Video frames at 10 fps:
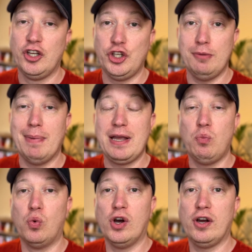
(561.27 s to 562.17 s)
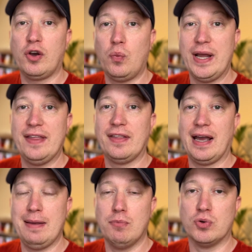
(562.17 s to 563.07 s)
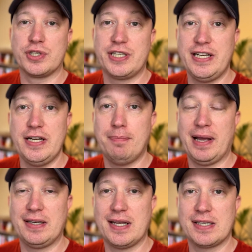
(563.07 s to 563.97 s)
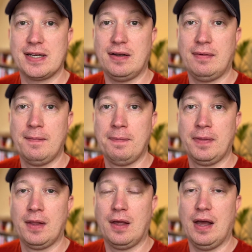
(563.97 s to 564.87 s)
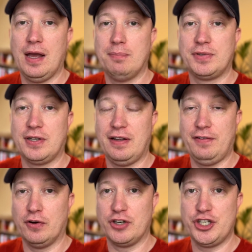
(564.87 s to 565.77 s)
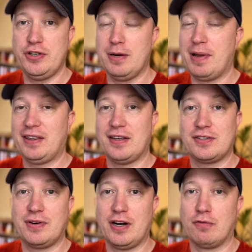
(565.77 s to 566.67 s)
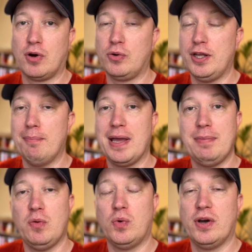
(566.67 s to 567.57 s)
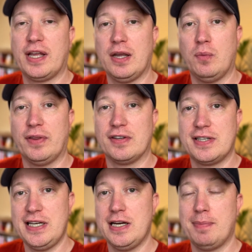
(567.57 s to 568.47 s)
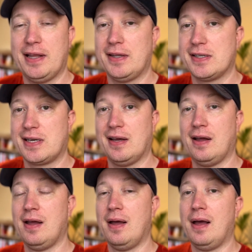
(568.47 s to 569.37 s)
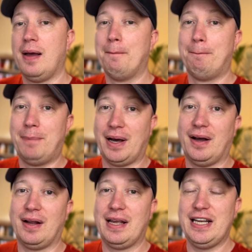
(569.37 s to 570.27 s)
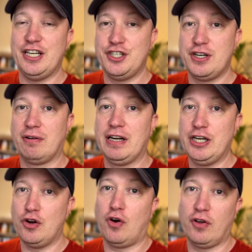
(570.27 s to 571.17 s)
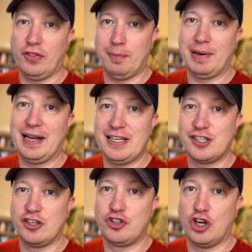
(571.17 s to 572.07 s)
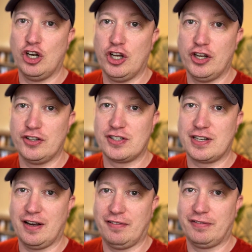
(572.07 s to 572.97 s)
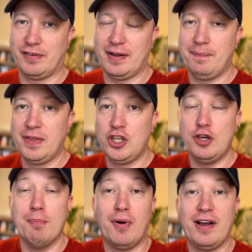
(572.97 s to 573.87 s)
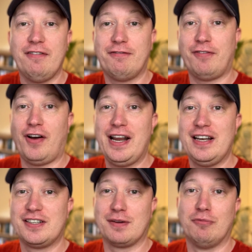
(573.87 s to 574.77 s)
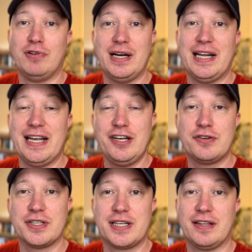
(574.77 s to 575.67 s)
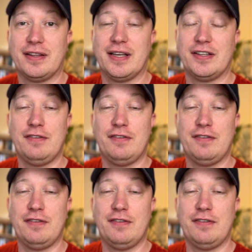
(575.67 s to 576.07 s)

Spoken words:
You may work with a more senior pen tester. So if you're a junior pen tester in a role, you may be working with a senior pen tester, but it is generally not the place to learn stuff, right? You might find some really interesting things.